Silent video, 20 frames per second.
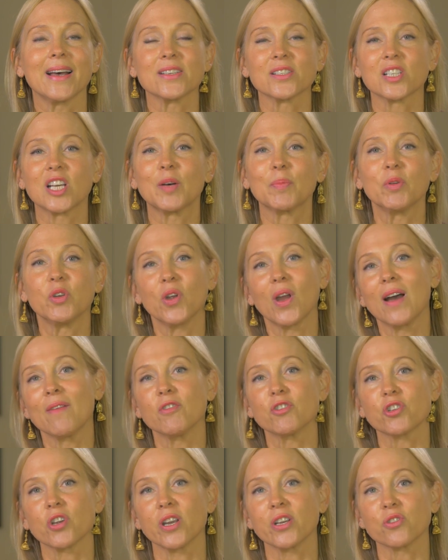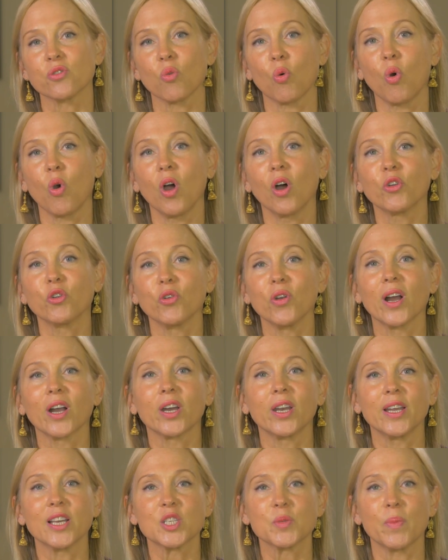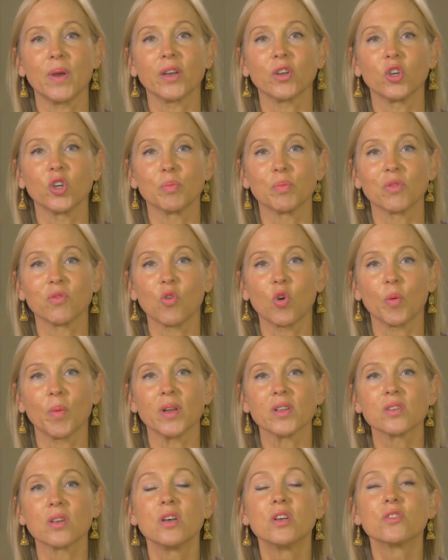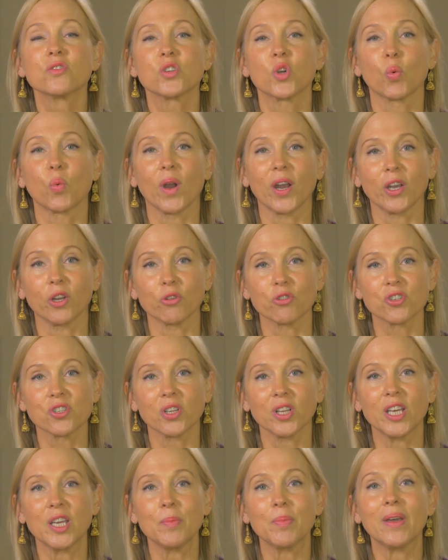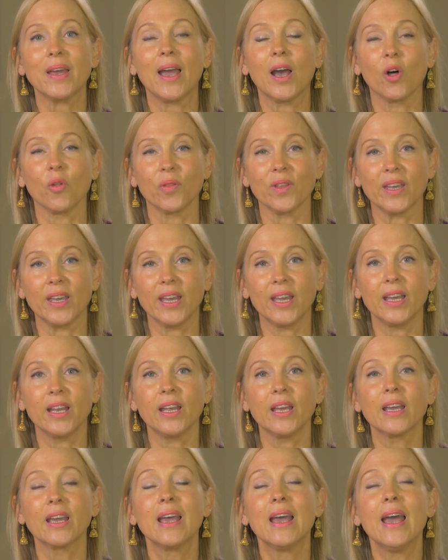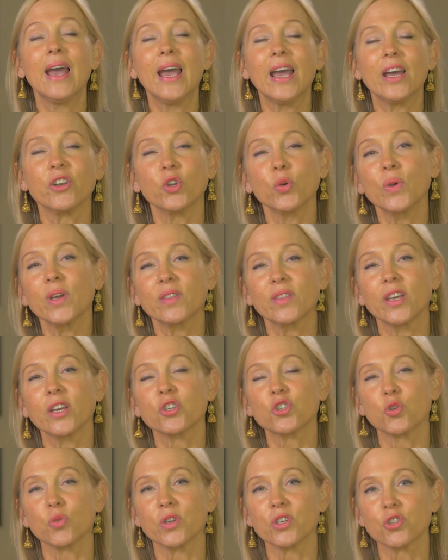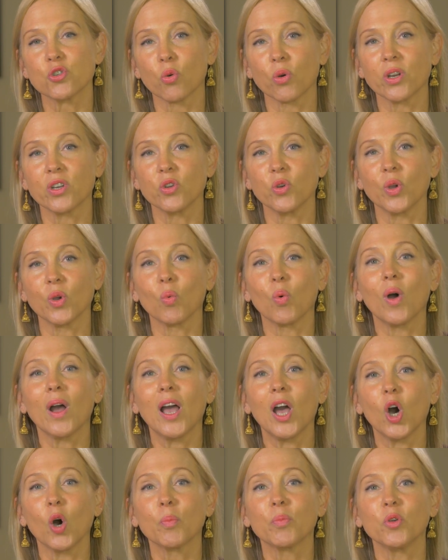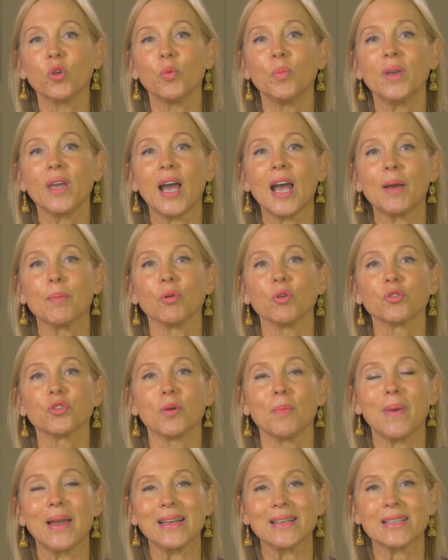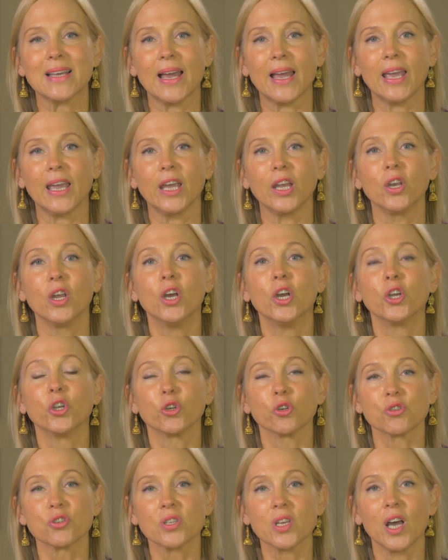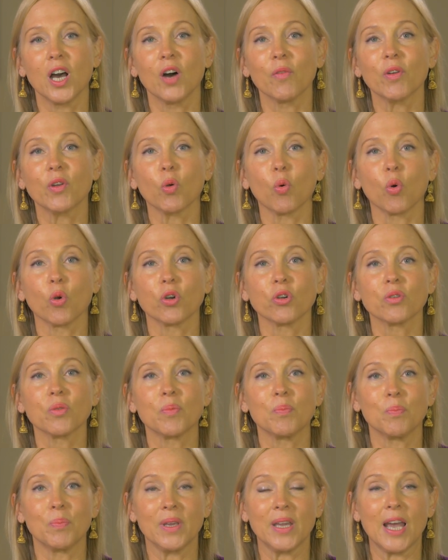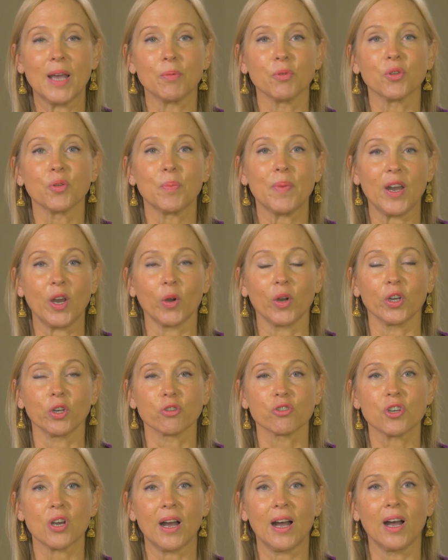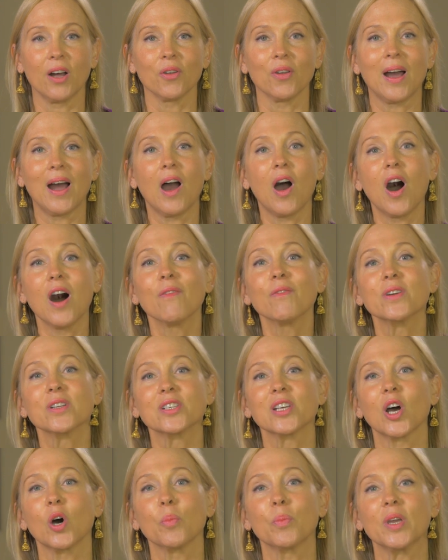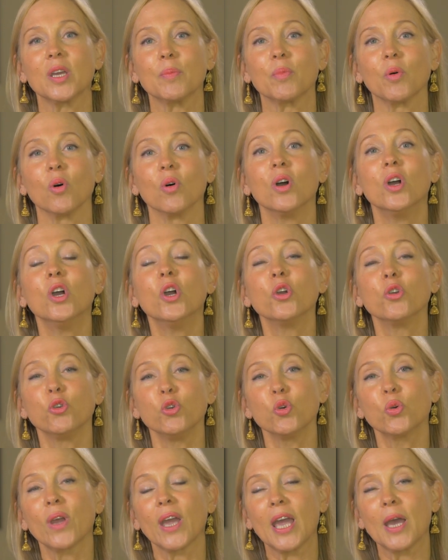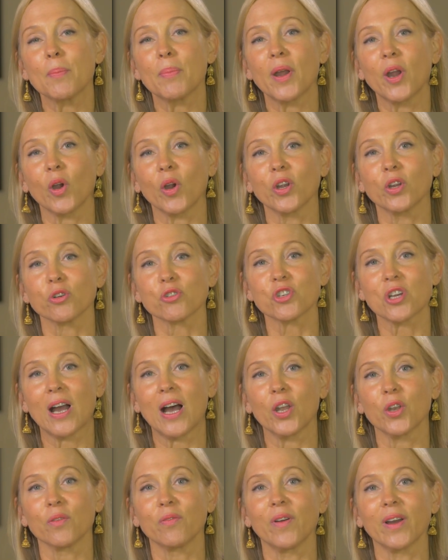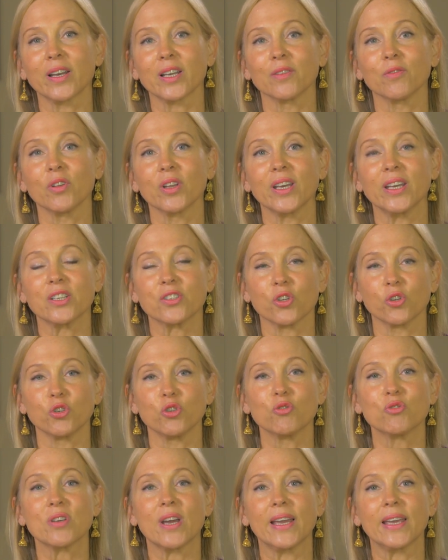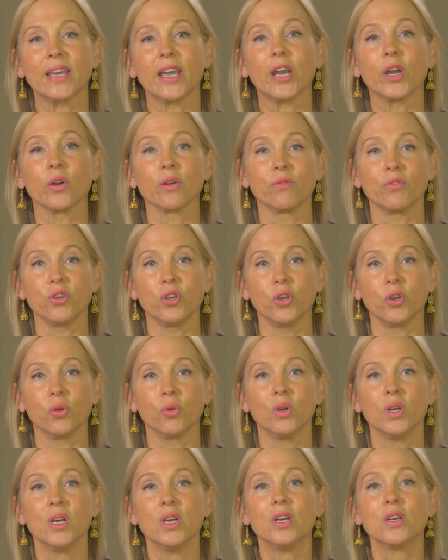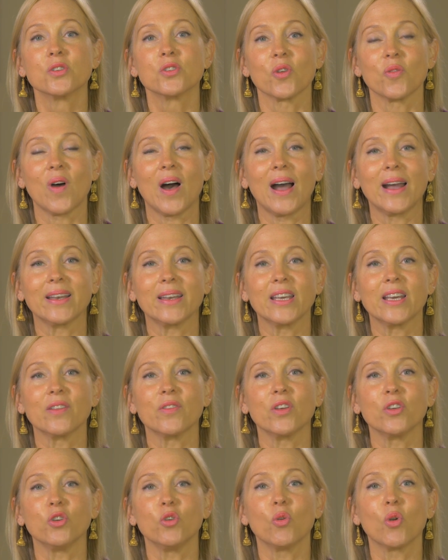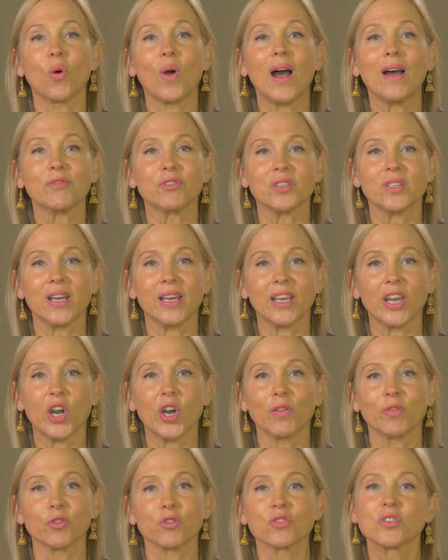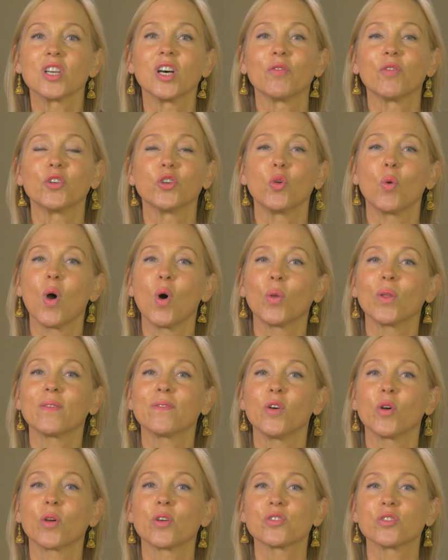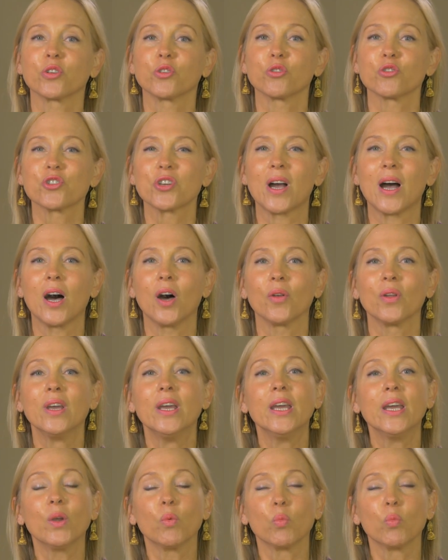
gassed up and you haven't changed the oil, you're not going to expect good performance. So regular sleep, healthy eating, and doing things you enjoy doing will help you be able to maintain yourself in order to be able to parent your child. I often tell people, you can't parent your child effectively until you take care of you. So the idea that you don't have to take care of yourself and you only focus on your child